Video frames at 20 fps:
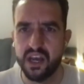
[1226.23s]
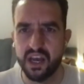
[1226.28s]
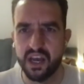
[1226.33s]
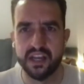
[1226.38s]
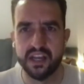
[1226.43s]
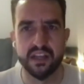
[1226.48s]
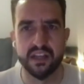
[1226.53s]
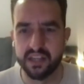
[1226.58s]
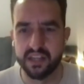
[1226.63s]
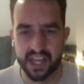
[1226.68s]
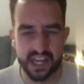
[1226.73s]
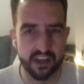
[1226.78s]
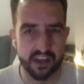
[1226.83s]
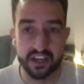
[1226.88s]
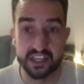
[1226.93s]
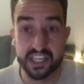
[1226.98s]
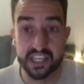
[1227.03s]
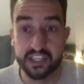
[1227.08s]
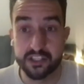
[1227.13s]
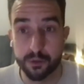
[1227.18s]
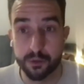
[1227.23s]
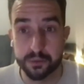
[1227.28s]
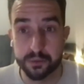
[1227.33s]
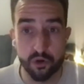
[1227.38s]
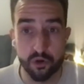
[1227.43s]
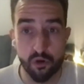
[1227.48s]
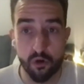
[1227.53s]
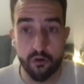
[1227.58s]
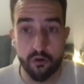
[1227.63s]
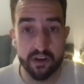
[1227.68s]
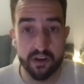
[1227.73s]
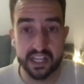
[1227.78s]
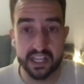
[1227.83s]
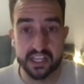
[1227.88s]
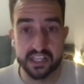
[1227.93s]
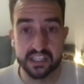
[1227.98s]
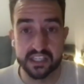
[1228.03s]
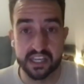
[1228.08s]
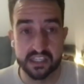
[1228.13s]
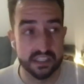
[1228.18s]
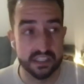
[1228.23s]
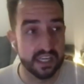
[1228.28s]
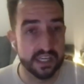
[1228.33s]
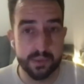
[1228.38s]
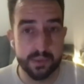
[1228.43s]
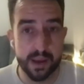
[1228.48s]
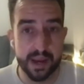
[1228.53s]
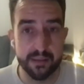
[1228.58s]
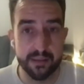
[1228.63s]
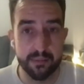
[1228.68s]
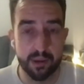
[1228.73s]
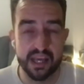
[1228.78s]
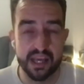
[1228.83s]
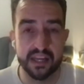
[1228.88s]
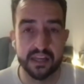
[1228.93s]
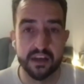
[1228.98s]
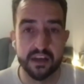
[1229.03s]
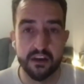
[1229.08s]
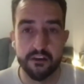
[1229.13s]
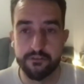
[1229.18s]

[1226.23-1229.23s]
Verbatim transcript: And yeah, like I say, top scorer already this season. He's barely played.